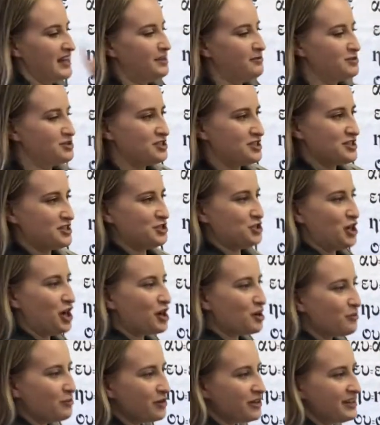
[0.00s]
and it was just a
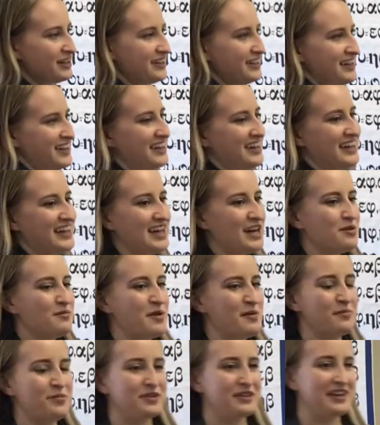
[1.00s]
chalkboard. And I
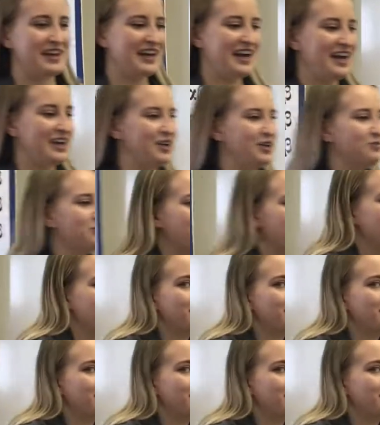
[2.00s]
remember I could run